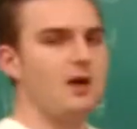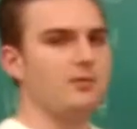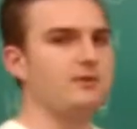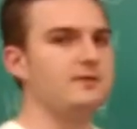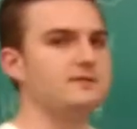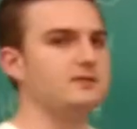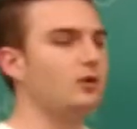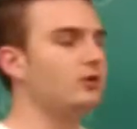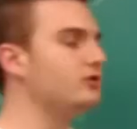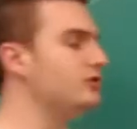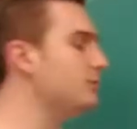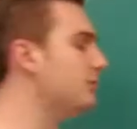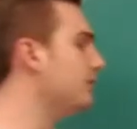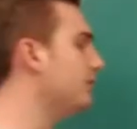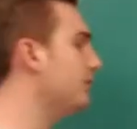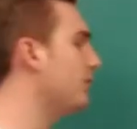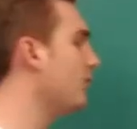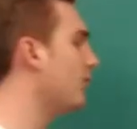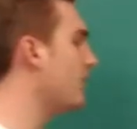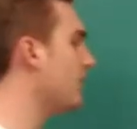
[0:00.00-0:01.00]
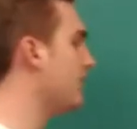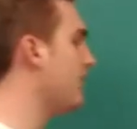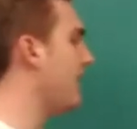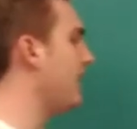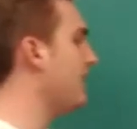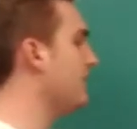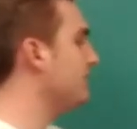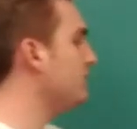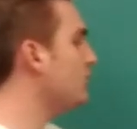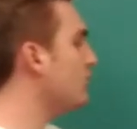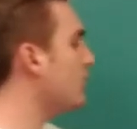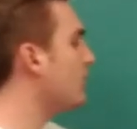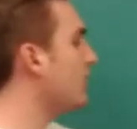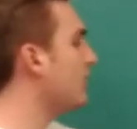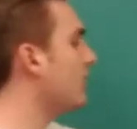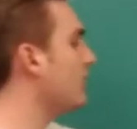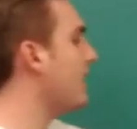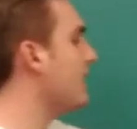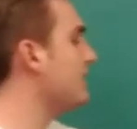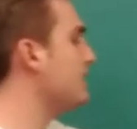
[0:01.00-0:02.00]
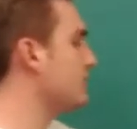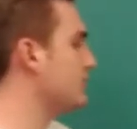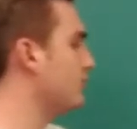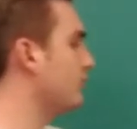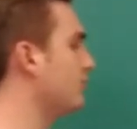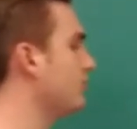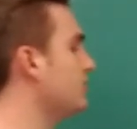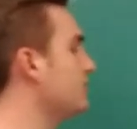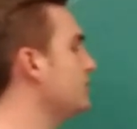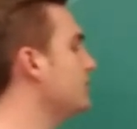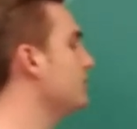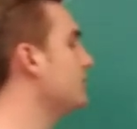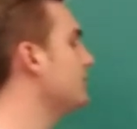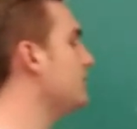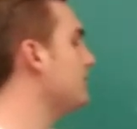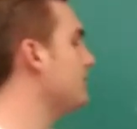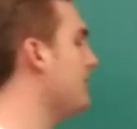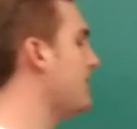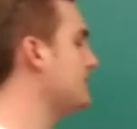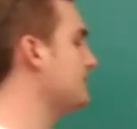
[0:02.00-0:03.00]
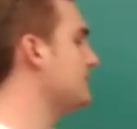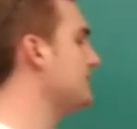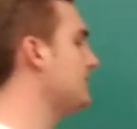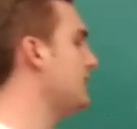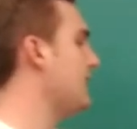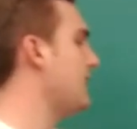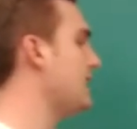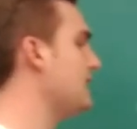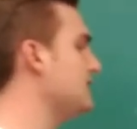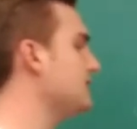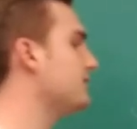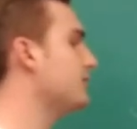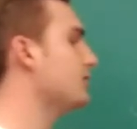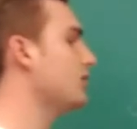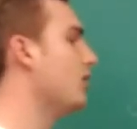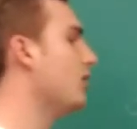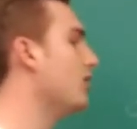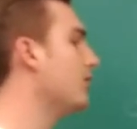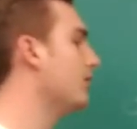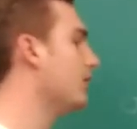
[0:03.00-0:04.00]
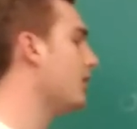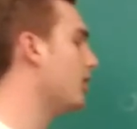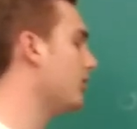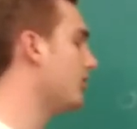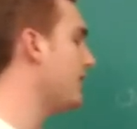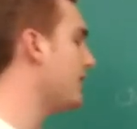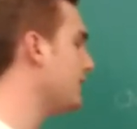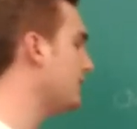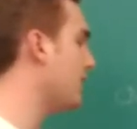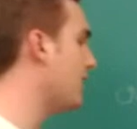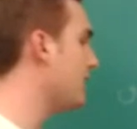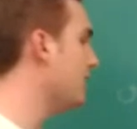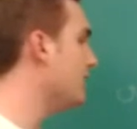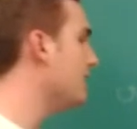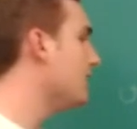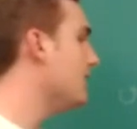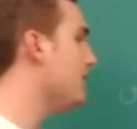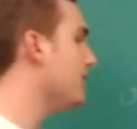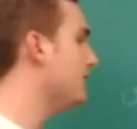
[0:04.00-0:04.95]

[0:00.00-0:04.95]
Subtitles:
And we've told you before that if you don't want to write this really, really messy K's for the overall rate law,